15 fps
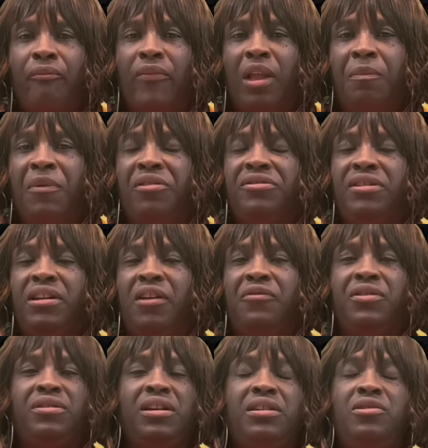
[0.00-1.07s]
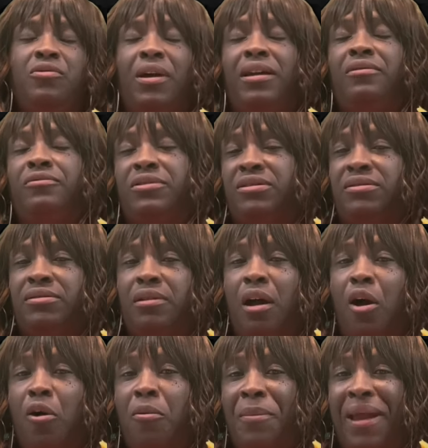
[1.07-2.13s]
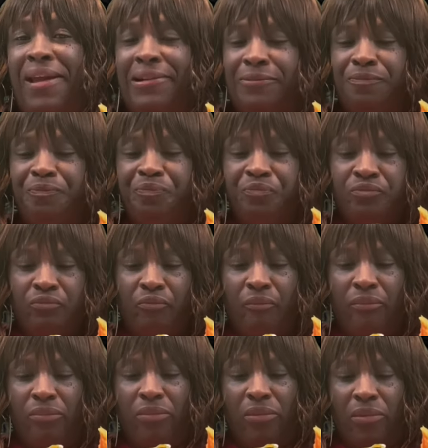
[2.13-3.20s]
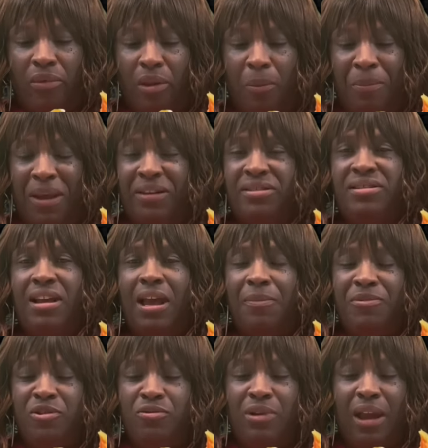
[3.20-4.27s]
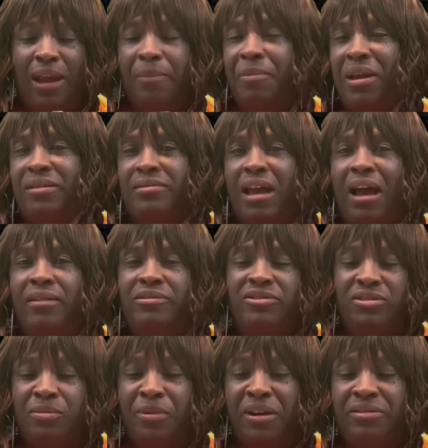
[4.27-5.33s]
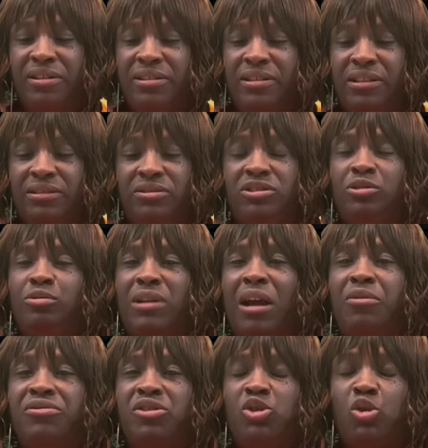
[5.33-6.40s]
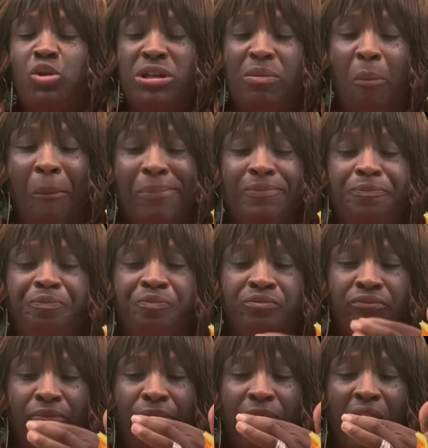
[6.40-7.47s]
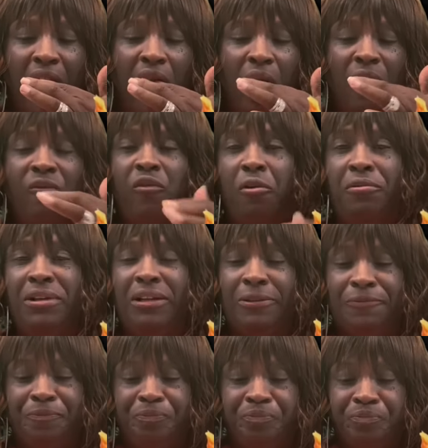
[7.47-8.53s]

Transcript: mostly everything you ate was homemade. By the time you got McDonald's or Burger King, shoot, that was a treat. For real.